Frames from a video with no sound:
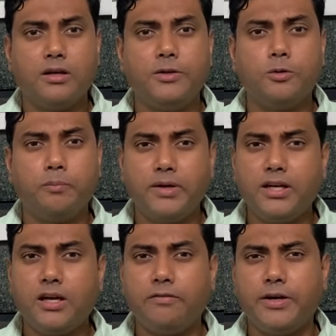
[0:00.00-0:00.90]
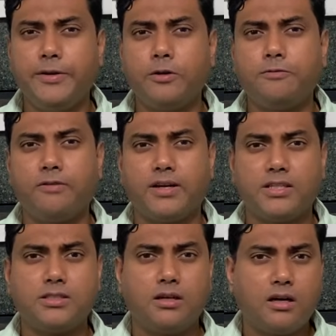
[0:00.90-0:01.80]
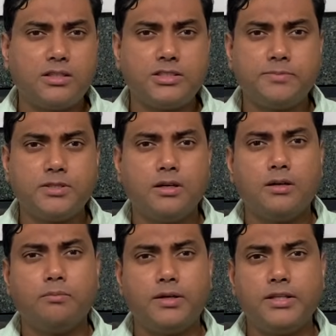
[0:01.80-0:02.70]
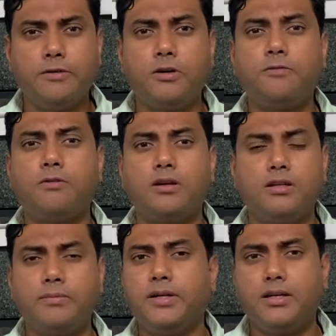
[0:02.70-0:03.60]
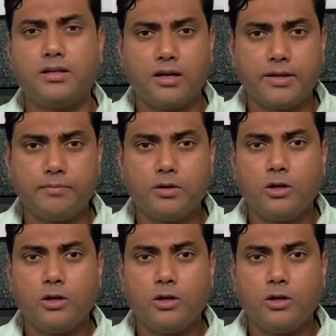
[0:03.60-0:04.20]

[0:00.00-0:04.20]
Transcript: You may have endured financial hardships, but they were for a limited time.